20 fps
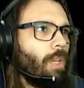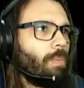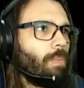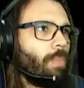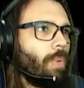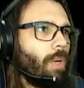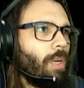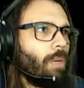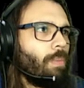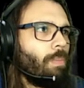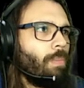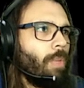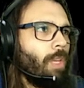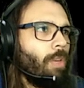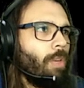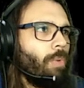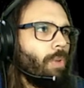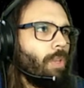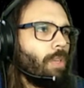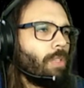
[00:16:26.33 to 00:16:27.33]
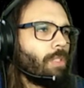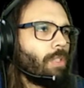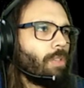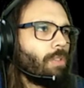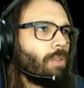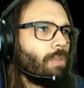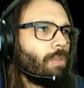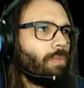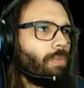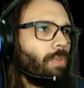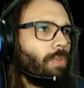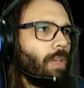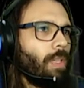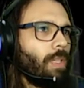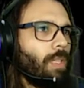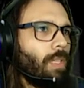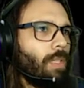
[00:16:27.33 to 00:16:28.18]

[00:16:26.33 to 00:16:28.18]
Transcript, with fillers: But many readers also find